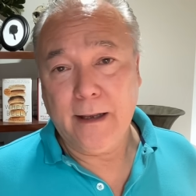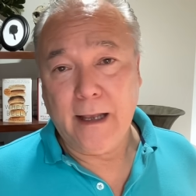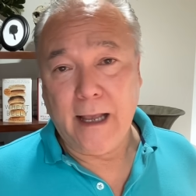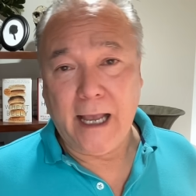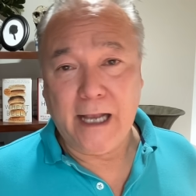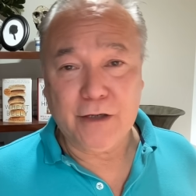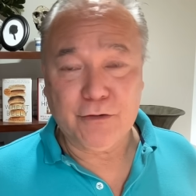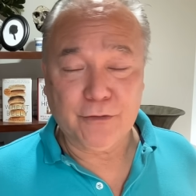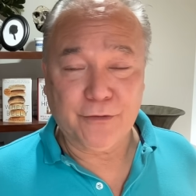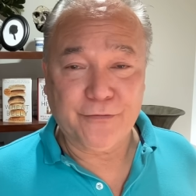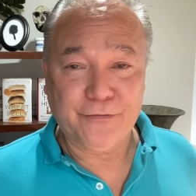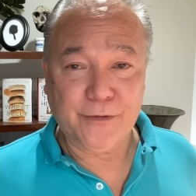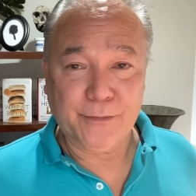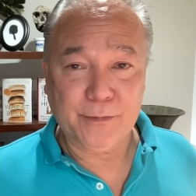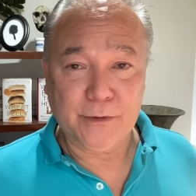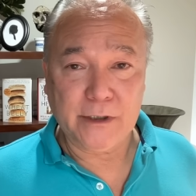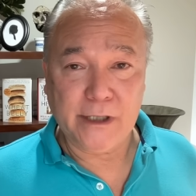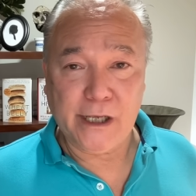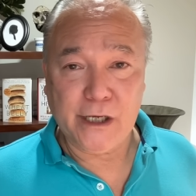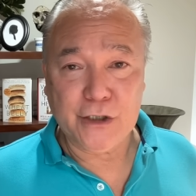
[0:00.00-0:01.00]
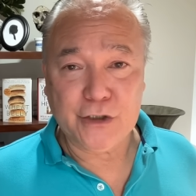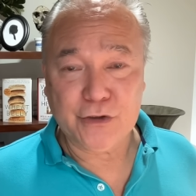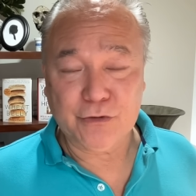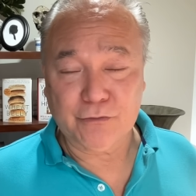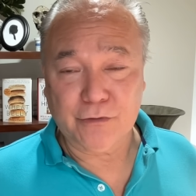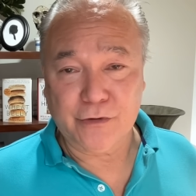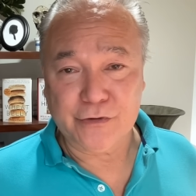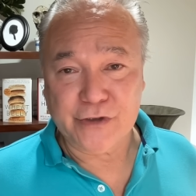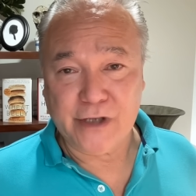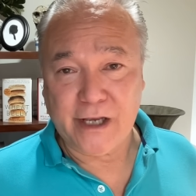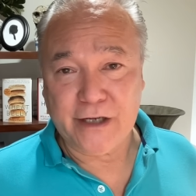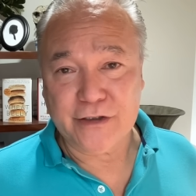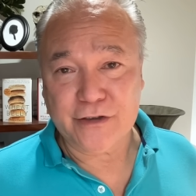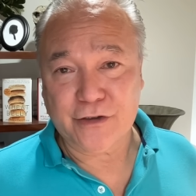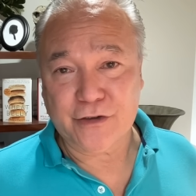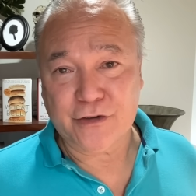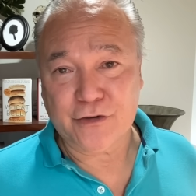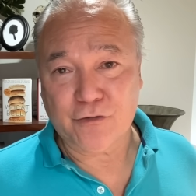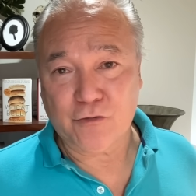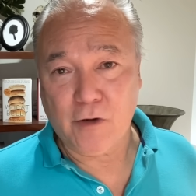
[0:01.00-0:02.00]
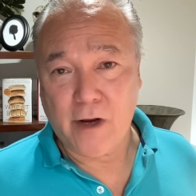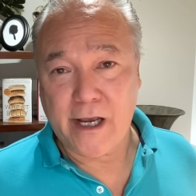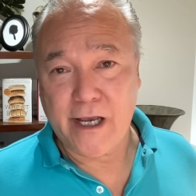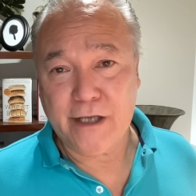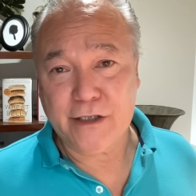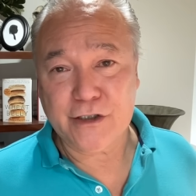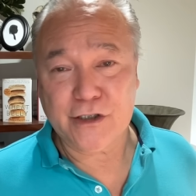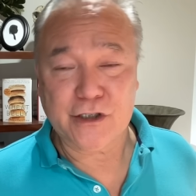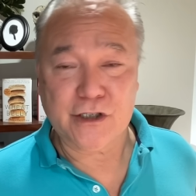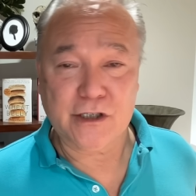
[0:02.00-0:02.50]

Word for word: atrial fibrillation, rosacea, psoriasis,